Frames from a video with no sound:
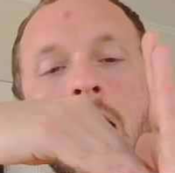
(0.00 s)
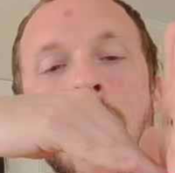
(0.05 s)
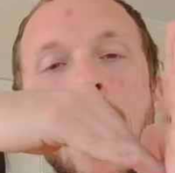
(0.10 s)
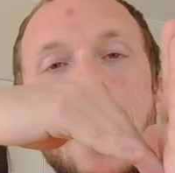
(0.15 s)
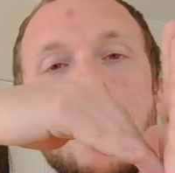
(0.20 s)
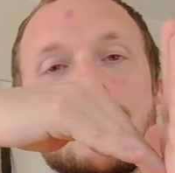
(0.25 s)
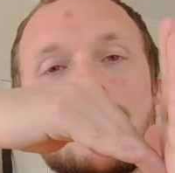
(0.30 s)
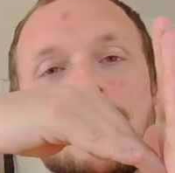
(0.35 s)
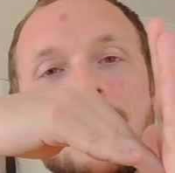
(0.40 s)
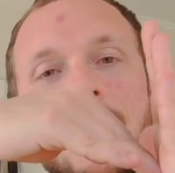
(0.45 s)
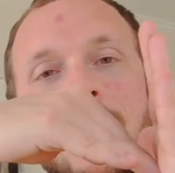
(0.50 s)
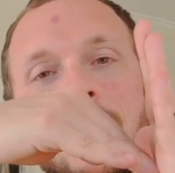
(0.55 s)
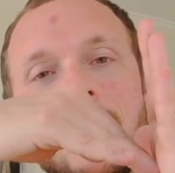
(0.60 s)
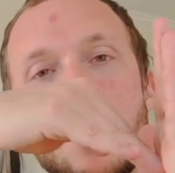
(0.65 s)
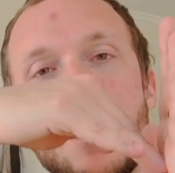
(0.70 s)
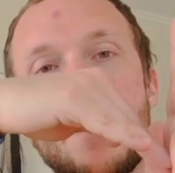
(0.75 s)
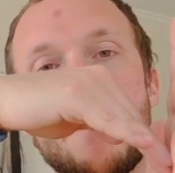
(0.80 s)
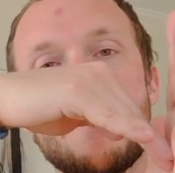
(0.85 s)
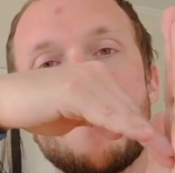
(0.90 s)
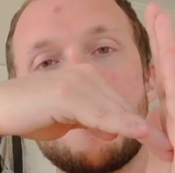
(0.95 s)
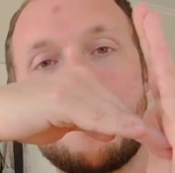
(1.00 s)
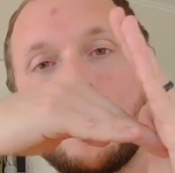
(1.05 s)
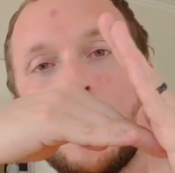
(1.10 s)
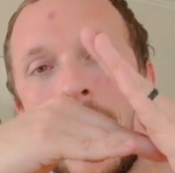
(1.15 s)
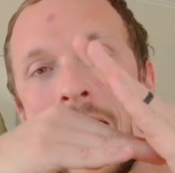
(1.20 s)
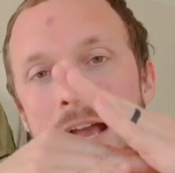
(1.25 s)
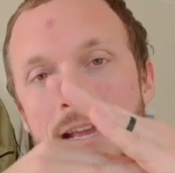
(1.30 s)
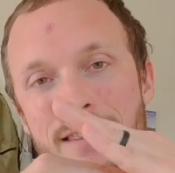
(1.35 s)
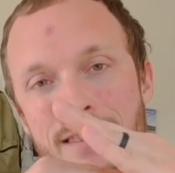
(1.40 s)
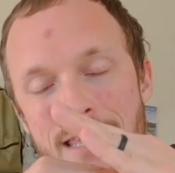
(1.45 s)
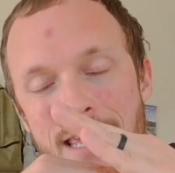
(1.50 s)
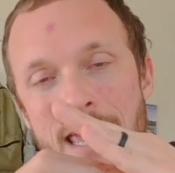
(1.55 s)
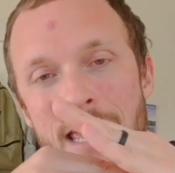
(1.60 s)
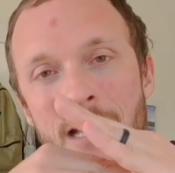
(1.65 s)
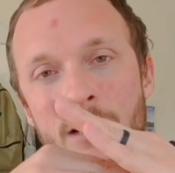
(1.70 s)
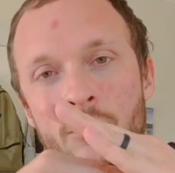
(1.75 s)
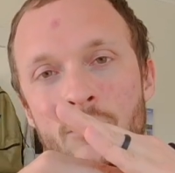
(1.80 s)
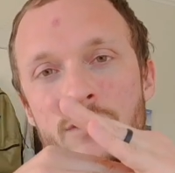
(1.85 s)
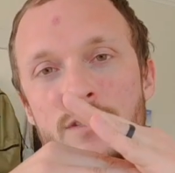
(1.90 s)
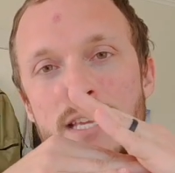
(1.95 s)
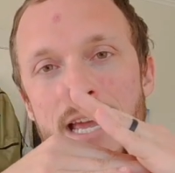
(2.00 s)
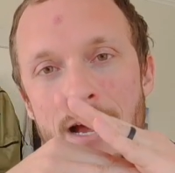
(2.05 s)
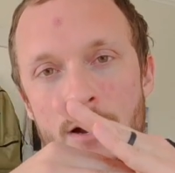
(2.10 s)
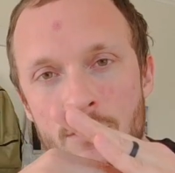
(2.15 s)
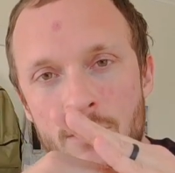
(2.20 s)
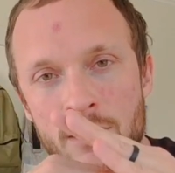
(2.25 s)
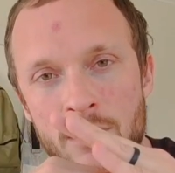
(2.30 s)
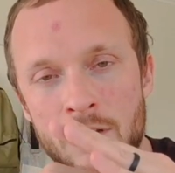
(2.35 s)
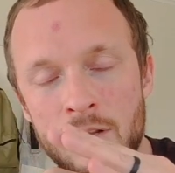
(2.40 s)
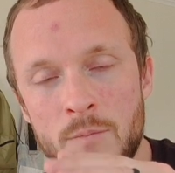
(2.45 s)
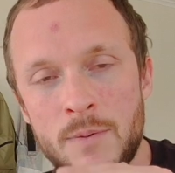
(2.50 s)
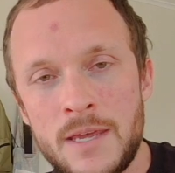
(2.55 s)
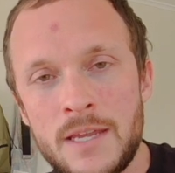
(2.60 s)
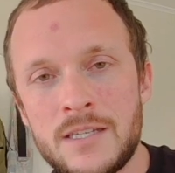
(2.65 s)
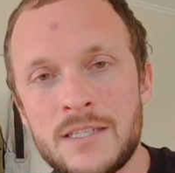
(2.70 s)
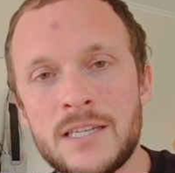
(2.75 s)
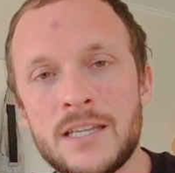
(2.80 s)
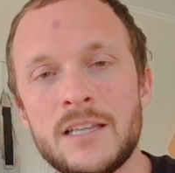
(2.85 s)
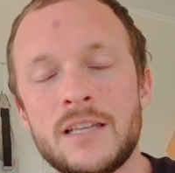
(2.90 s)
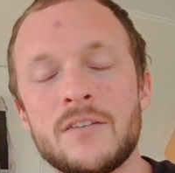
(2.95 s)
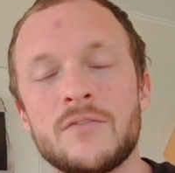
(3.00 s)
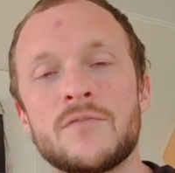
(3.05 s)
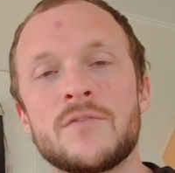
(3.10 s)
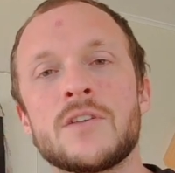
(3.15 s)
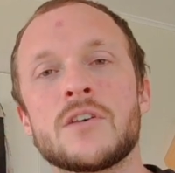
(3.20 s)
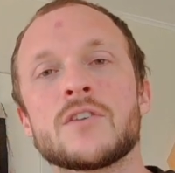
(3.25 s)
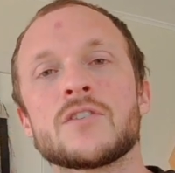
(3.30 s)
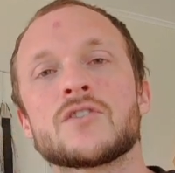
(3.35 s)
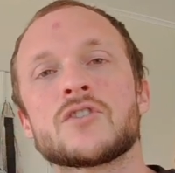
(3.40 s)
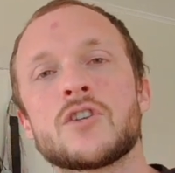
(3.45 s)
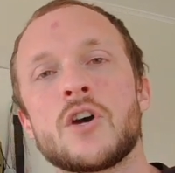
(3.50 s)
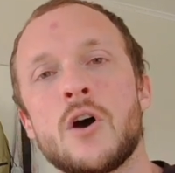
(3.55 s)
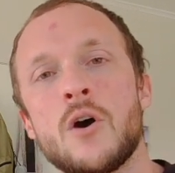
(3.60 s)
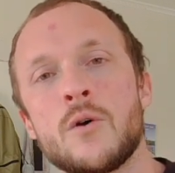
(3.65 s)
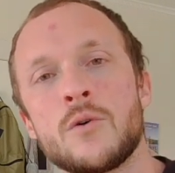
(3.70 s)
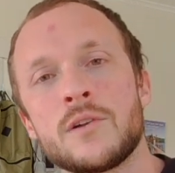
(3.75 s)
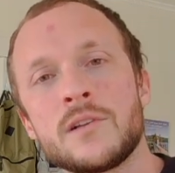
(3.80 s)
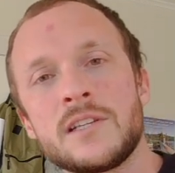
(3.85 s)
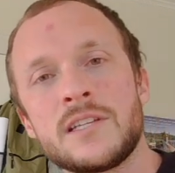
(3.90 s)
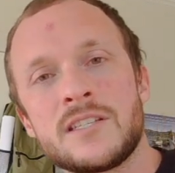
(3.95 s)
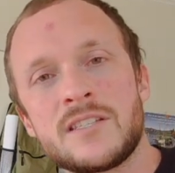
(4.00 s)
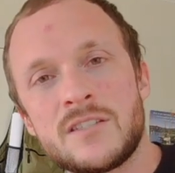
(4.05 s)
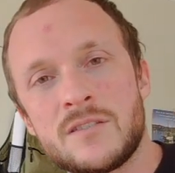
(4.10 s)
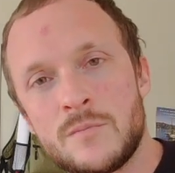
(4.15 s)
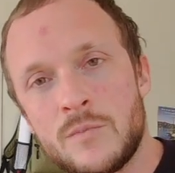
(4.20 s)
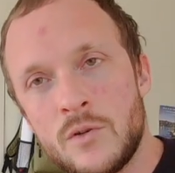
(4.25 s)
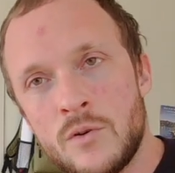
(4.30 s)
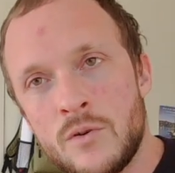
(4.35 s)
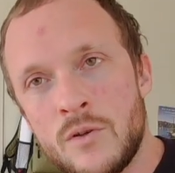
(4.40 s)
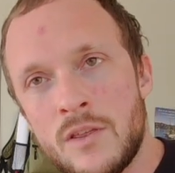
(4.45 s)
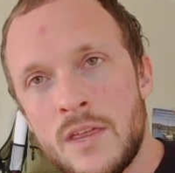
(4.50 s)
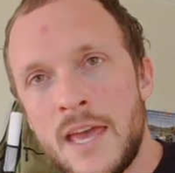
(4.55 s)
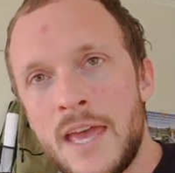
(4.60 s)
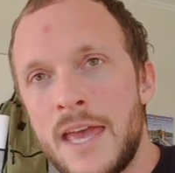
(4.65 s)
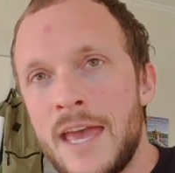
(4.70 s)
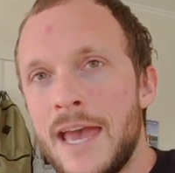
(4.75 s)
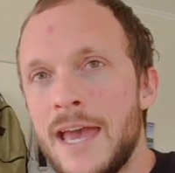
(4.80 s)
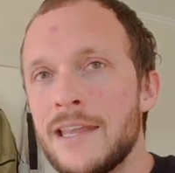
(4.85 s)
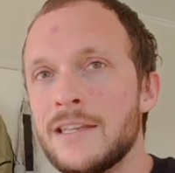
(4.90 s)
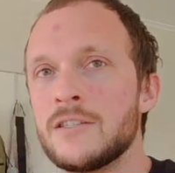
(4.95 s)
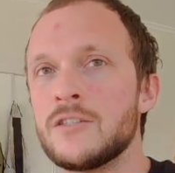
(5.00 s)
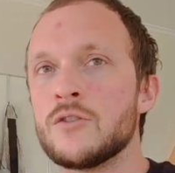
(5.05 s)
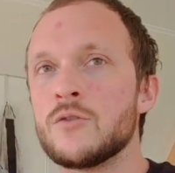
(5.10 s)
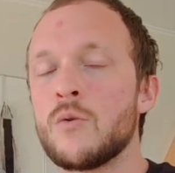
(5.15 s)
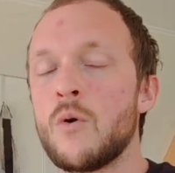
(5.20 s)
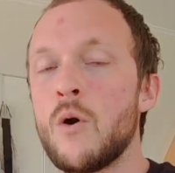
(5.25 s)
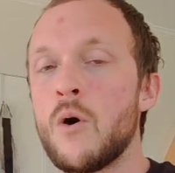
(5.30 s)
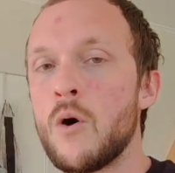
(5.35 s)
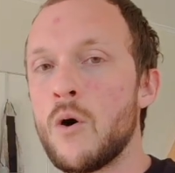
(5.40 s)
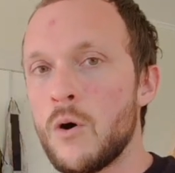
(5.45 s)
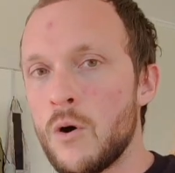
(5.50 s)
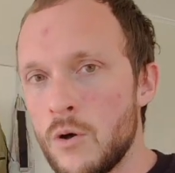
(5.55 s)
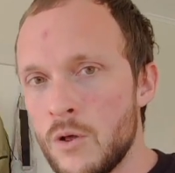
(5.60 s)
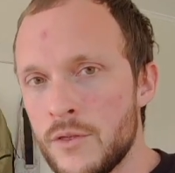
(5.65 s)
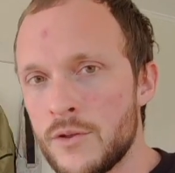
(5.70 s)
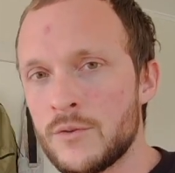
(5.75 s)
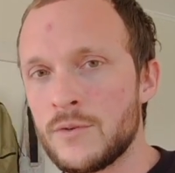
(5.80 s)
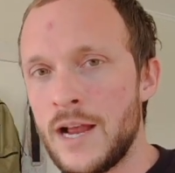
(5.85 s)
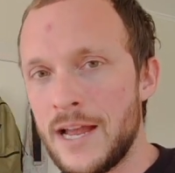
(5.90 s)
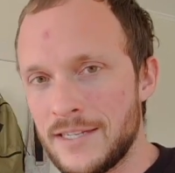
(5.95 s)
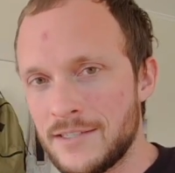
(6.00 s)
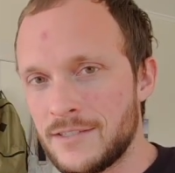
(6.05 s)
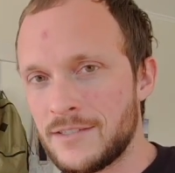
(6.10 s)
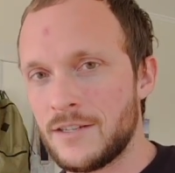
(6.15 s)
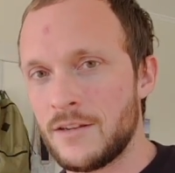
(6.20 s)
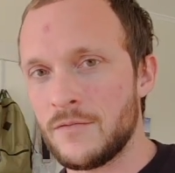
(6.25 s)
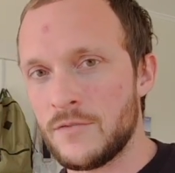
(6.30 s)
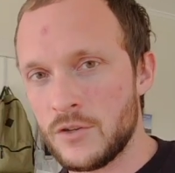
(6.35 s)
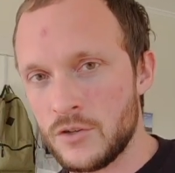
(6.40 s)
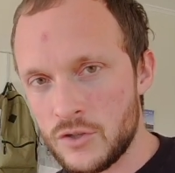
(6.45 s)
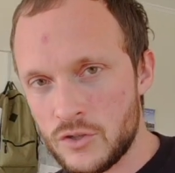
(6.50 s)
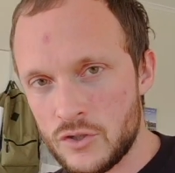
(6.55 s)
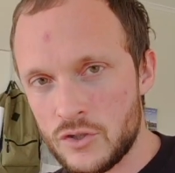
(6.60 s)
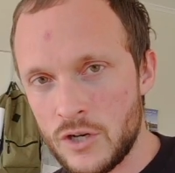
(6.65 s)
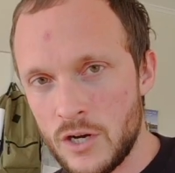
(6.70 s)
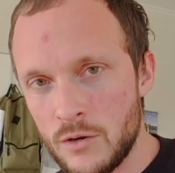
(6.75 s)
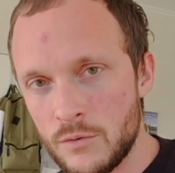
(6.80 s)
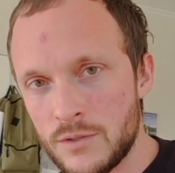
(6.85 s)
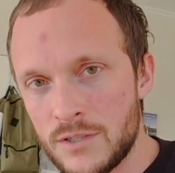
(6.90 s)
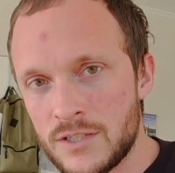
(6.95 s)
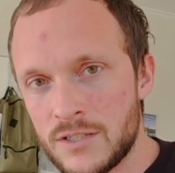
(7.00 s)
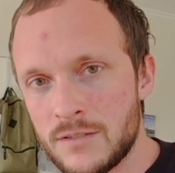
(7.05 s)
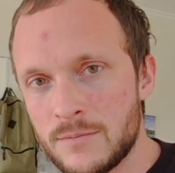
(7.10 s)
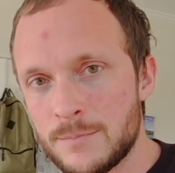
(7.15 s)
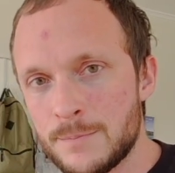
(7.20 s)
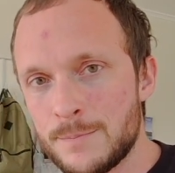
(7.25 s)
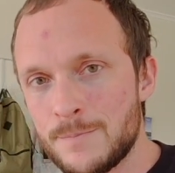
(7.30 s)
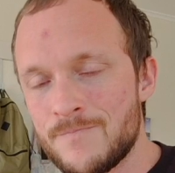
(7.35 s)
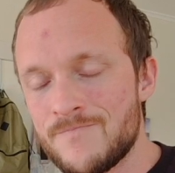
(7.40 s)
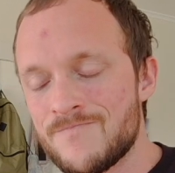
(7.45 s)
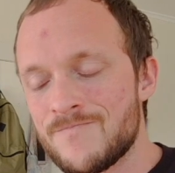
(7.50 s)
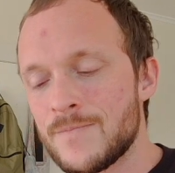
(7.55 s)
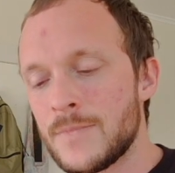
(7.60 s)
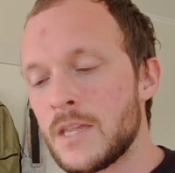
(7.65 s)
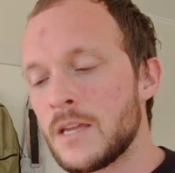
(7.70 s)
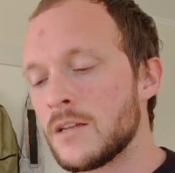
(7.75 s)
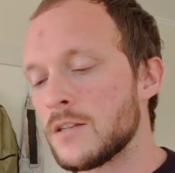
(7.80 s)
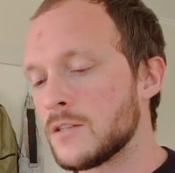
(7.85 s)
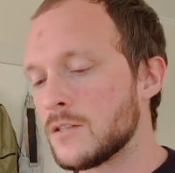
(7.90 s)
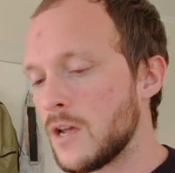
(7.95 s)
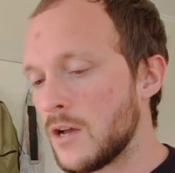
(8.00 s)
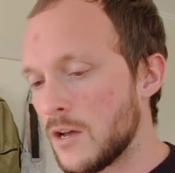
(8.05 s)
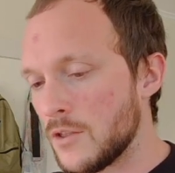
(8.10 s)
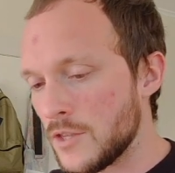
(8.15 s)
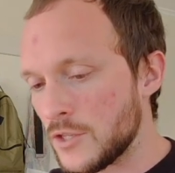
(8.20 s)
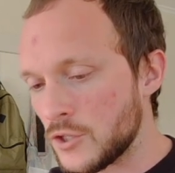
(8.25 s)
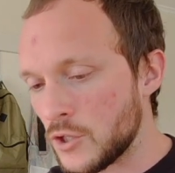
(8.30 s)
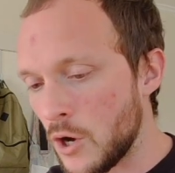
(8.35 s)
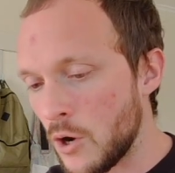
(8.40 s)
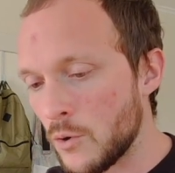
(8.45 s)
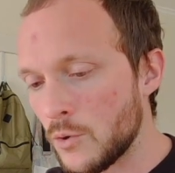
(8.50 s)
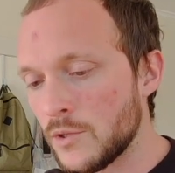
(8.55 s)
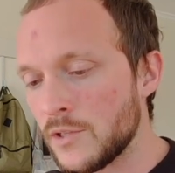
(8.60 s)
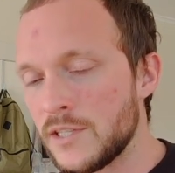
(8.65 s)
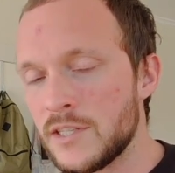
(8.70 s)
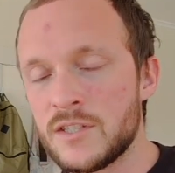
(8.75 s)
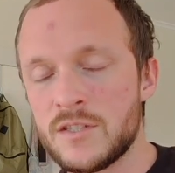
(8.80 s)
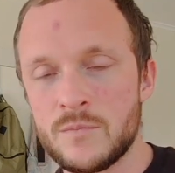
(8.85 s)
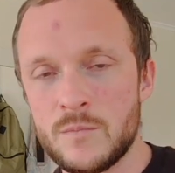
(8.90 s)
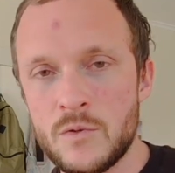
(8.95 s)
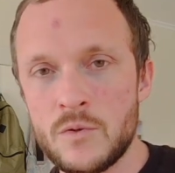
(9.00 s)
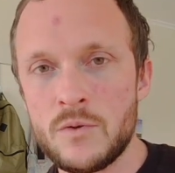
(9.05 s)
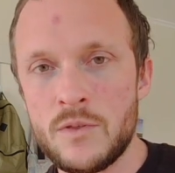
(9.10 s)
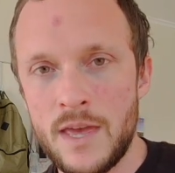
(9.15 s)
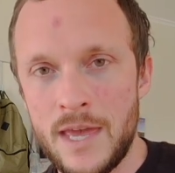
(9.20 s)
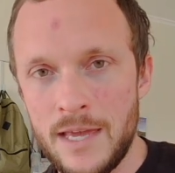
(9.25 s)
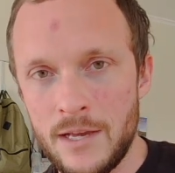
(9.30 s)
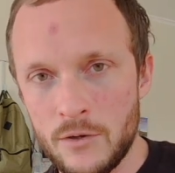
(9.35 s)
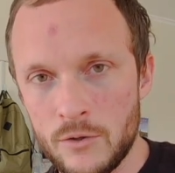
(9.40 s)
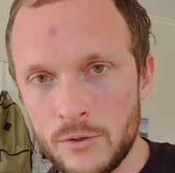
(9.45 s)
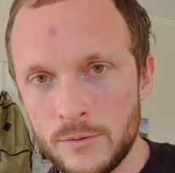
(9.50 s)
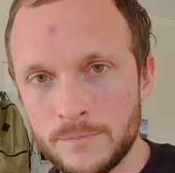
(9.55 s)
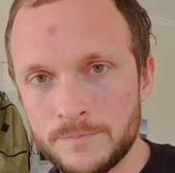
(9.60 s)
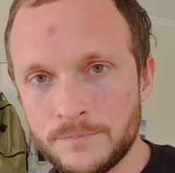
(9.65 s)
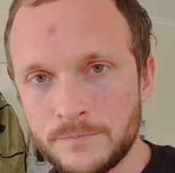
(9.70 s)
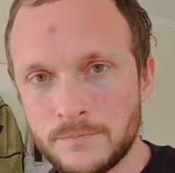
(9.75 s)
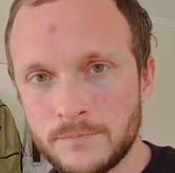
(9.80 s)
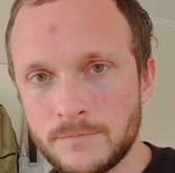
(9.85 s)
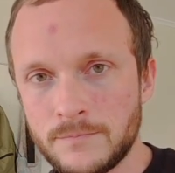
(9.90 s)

And then back the angle down a little bit till it feels totally smooth and do all the rest of your strokes on the totally smooth angle.